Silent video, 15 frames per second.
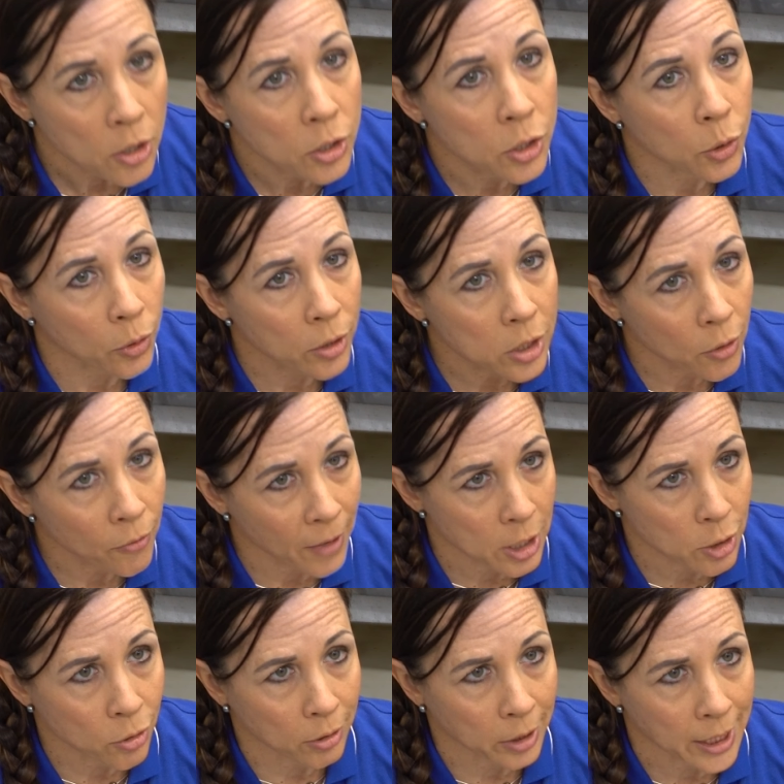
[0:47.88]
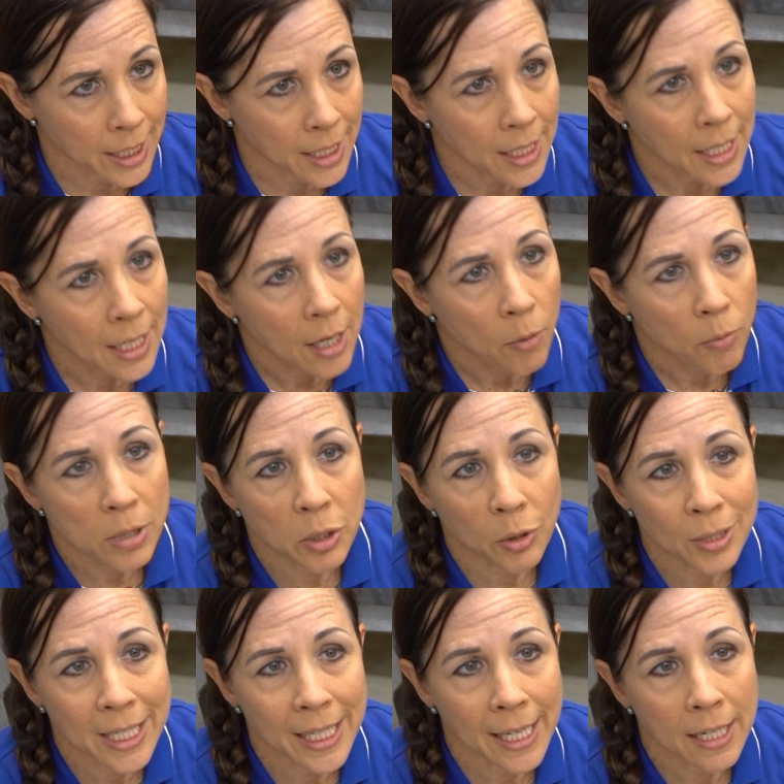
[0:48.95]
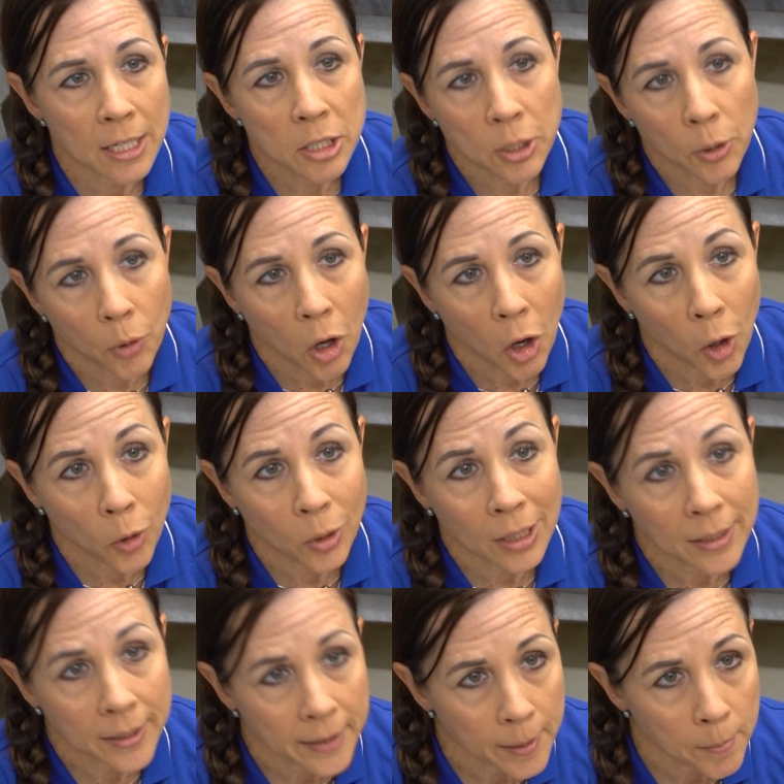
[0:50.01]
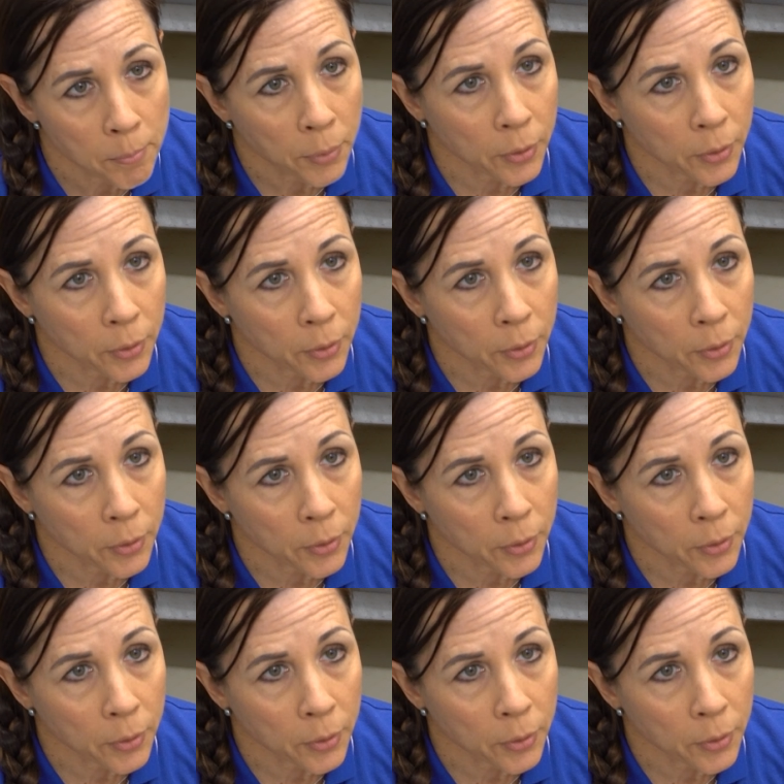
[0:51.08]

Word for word: dorsoventrally resulting in a so-called limp